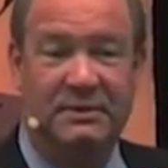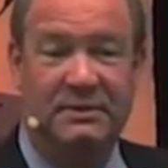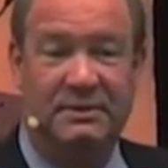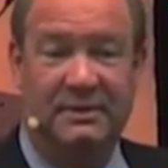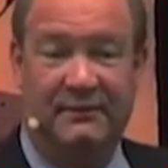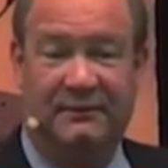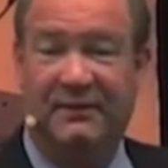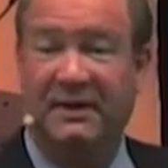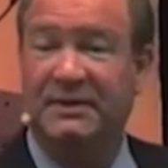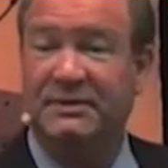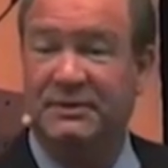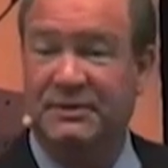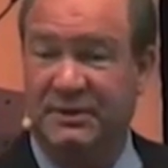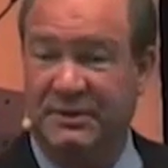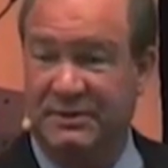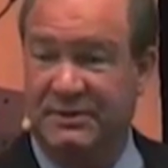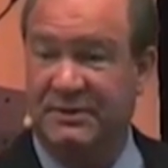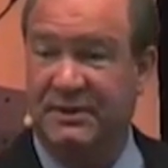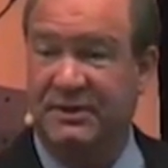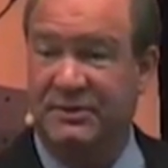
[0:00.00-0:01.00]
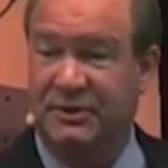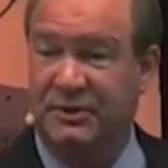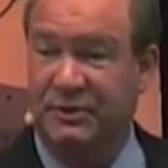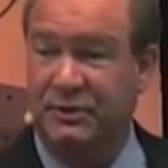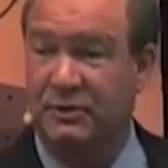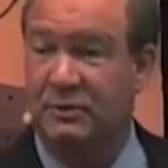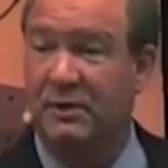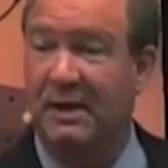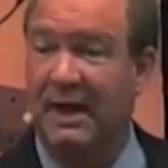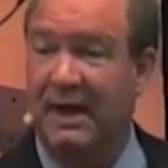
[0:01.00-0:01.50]
defenses that you
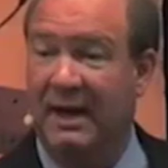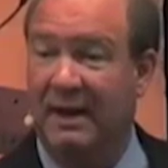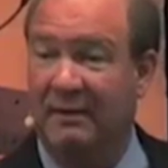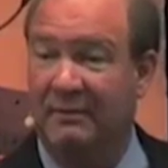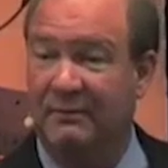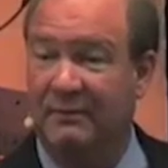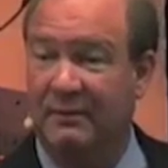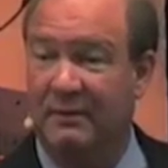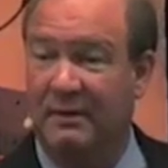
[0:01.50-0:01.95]
do have.